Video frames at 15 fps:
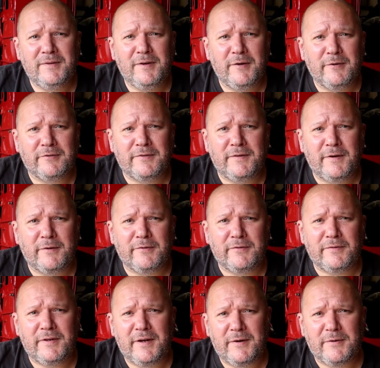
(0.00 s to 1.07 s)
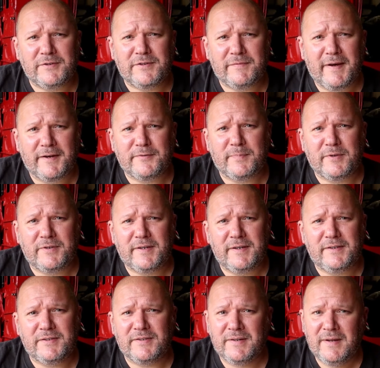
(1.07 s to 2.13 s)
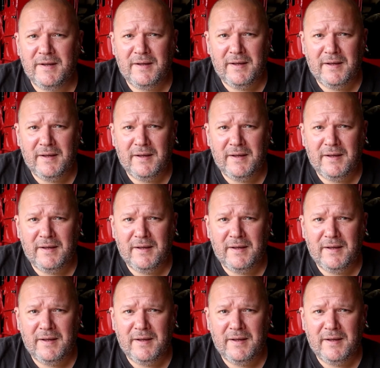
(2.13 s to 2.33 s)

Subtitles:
years of expertise